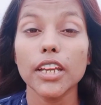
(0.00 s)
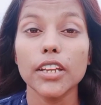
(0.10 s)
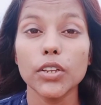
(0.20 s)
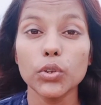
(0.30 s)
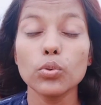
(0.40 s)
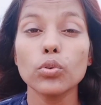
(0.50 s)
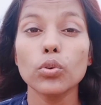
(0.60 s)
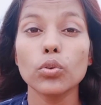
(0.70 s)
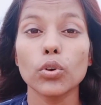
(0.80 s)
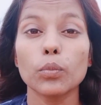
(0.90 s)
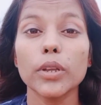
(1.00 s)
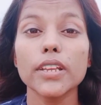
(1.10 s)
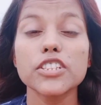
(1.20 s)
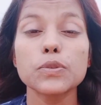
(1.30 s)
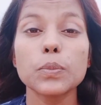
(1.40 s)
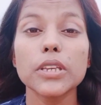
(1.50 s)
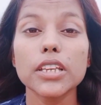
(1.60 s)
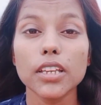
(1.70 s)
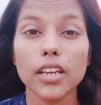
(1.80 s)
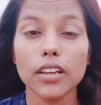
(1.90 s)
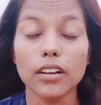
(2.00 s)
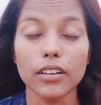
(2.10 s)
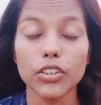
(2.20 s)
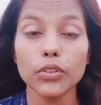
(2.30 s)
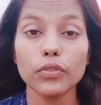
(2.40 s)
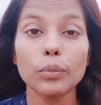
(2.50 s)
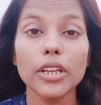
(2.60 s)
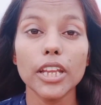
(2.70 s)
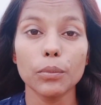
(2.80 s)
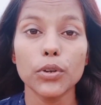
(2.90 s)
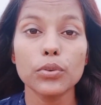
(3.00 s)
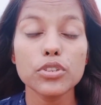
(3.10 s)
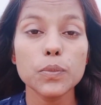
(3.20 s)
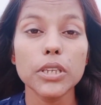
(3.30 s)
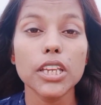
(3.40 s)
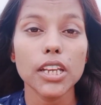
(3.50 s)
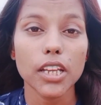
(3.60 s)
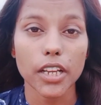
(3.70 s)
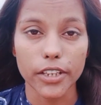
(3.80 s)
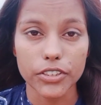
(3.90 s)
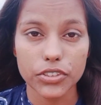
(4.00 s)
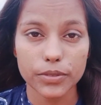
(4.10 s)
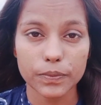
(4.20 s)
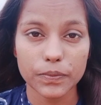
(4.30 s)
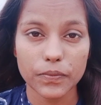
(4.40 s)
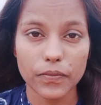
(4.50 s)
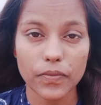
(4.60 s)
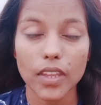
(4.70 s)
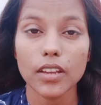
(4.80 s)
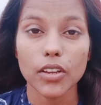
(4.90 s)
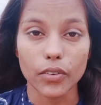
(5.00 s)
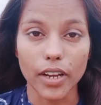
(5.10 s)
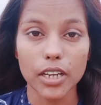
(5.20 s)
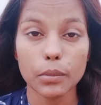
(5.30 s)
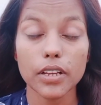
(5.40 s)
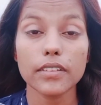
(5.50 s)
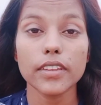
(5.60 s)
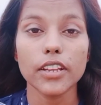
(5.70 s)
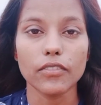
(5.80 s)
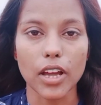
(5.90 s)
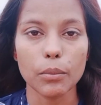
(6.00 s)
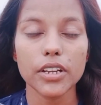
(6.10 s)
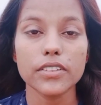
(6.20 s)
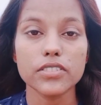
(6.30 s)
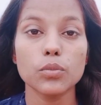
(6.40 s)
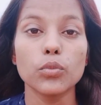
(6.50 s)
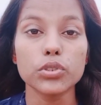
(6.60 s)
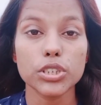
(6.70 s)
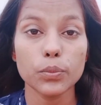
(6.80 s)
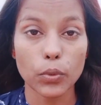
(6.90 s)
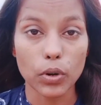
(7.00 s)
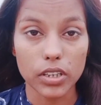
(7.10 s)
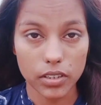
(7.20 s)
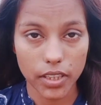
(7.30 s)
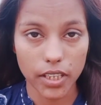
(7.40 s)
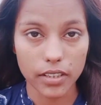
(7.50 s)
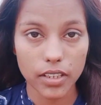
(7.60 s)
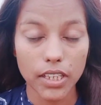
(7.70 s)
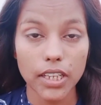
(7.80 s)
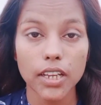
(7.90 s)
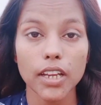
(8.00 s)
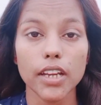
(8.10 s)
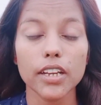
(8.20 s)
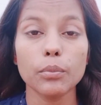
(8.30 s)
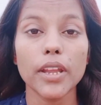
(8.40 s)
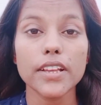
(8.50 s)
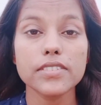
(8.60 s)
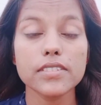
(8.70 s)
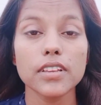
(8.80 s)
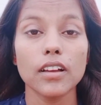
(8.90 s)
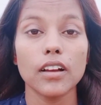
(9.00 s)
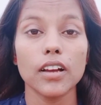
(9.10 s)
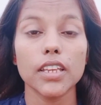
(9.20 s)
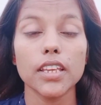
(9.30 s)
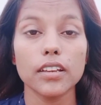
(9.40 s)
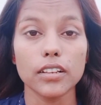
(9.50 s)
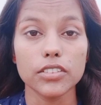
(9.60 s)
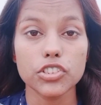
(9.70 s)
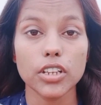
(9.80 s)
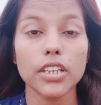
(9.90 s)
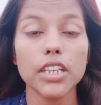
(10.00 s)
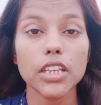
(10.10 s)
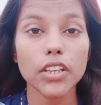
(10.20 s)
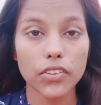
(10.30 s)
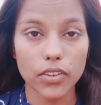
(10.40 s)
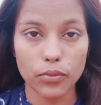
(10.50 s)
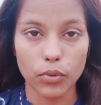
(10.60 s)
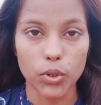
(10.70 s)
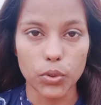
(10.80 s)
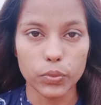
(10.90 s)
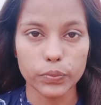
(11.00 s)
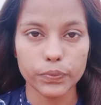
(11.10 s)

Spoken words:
you would be able to speak in English, right? Because environment is the most important thing. It makes a journey easier for you.